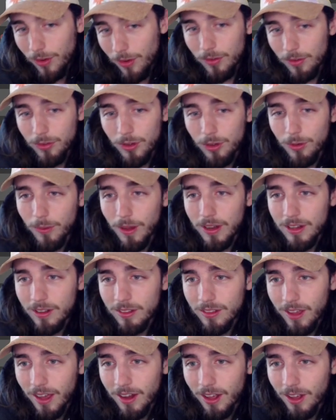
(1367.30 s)
review might
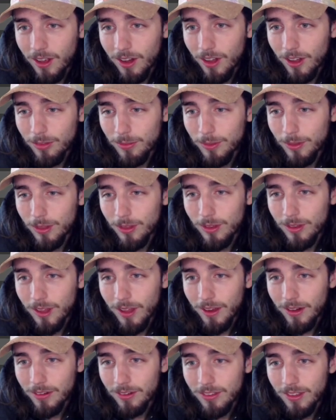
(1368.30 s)
just kind of cost me this
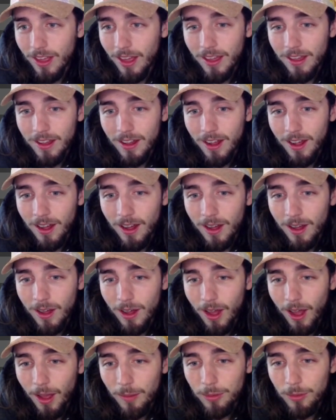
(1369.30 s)
entire set.
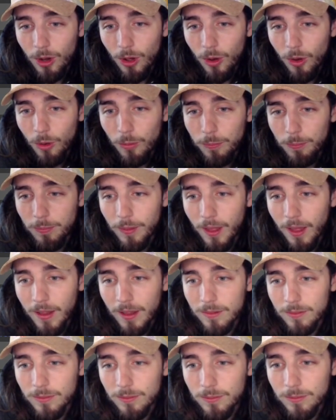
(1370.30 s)
I'm going to hope
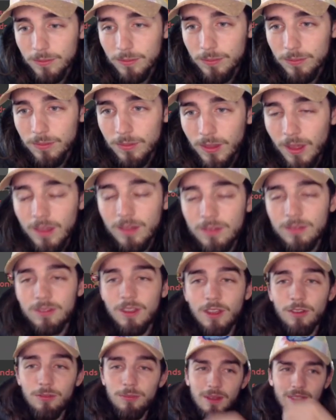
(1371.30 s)
that they give me